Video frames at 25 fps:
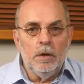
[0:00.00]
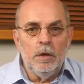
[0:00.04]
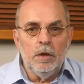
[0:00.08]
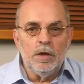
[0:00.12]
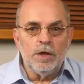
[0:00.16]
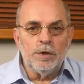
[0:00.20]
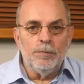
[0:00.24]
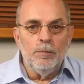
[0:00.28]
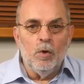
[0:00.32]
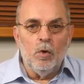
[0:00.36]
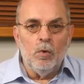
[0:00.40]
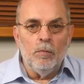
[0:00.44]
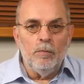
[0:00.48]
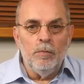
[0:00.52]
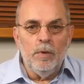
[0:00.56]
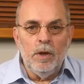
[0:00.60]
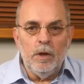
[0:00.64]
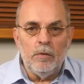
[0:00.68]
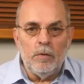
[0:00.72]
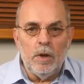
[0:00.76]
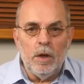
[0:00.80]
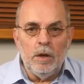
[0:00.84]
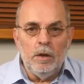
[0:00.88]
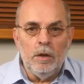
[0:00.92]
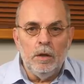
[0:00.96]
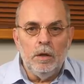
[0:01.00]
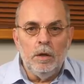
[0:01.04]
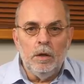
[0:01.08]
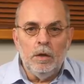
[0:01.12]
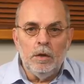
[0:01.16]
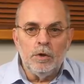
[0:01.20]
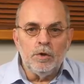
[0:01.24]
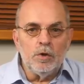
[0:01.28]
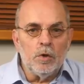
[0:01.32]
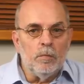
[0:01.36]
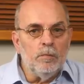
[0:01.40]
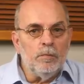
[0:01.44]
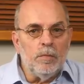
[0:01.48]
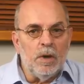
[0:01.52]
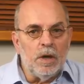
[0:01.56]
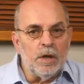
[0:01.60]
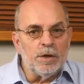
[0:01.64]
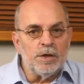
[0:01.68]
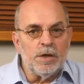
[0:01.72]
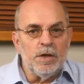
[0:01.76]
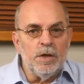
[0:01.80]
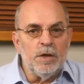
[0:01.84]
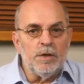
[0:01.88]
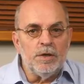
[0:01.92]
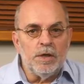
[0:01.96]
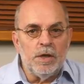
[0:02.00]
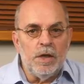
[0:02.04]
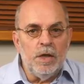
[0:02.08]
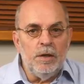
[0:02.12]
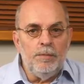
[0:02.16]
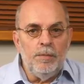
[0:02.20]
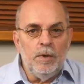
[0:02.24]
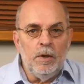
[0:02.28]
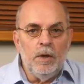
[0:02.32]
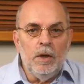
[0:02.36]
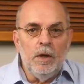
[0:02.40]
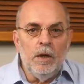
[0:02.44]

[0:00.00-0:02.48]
a small mirror, some masking tape,